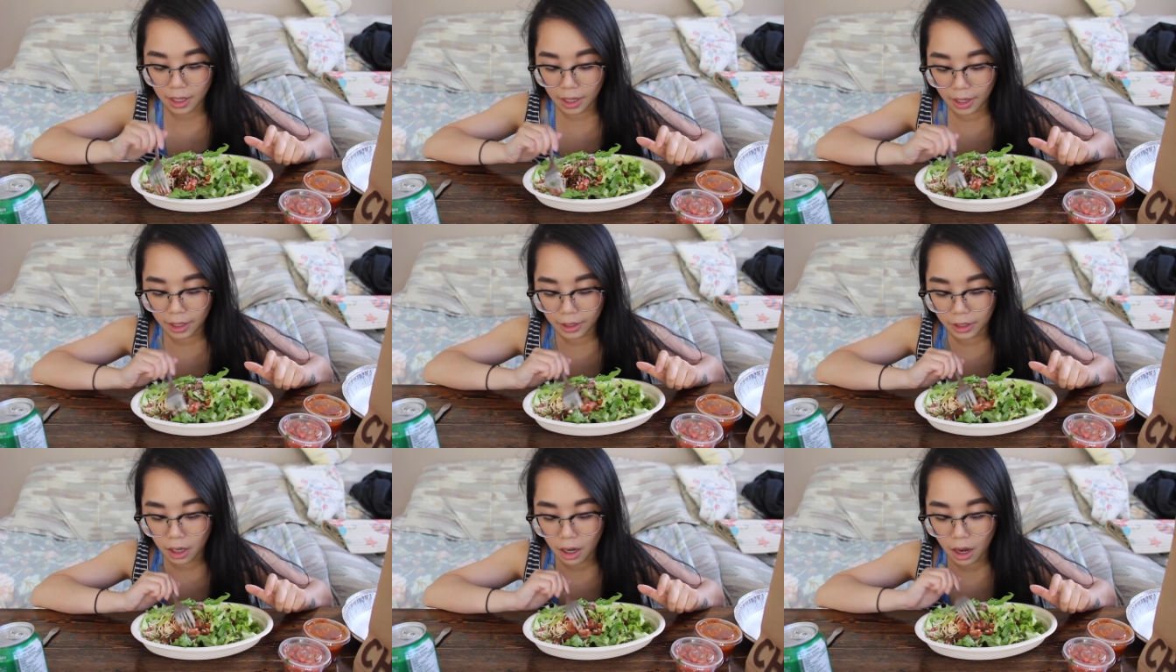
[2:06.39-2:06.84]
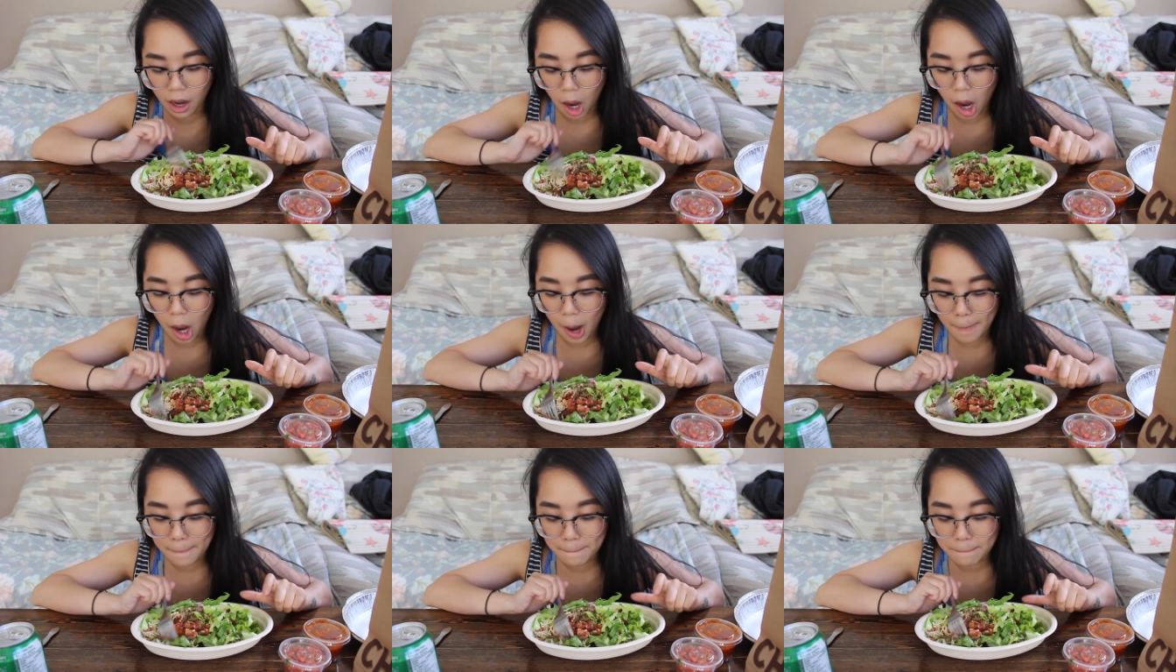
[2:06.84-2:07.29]
I
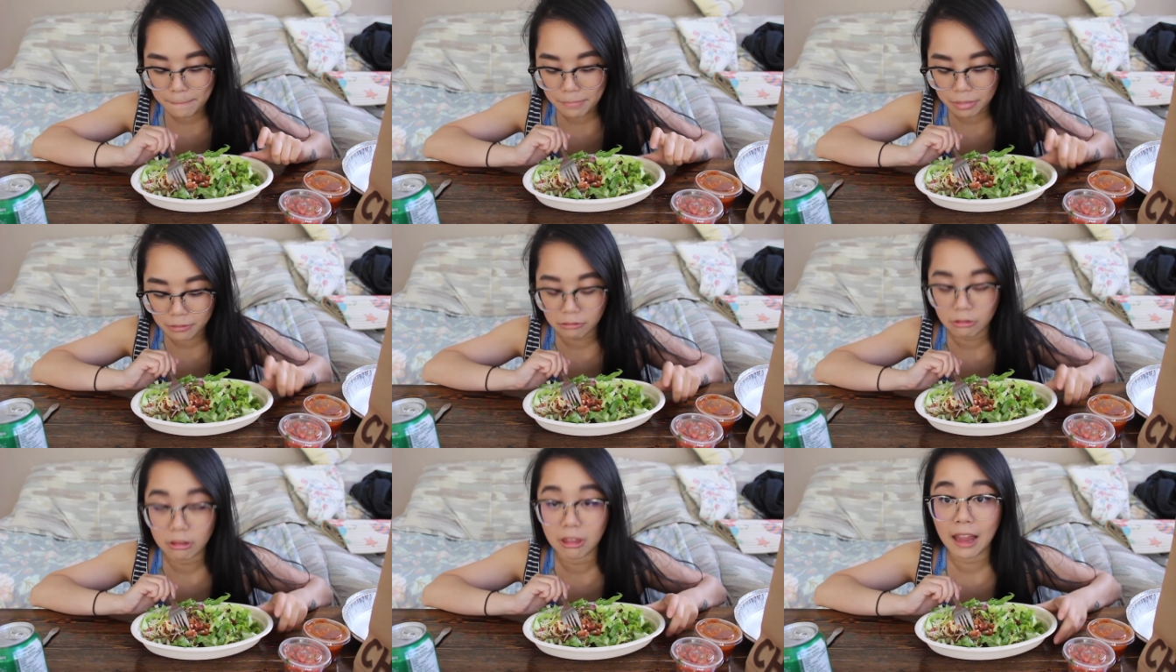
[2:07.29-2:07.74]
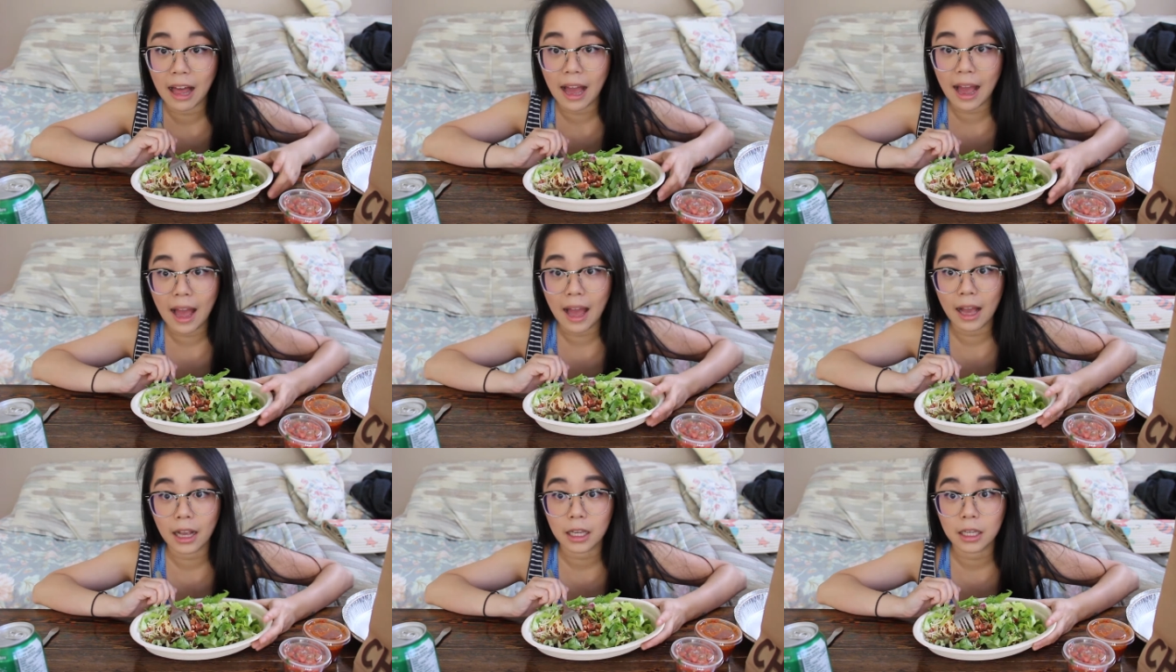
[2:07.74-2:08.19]
got
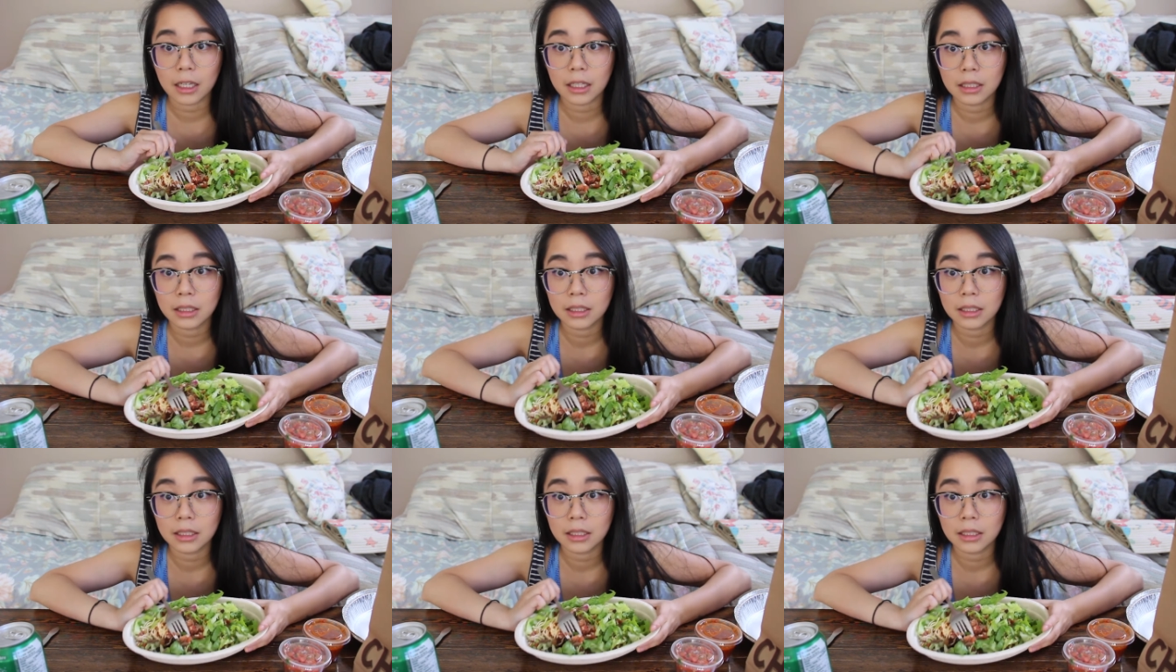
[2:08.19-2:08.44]
black,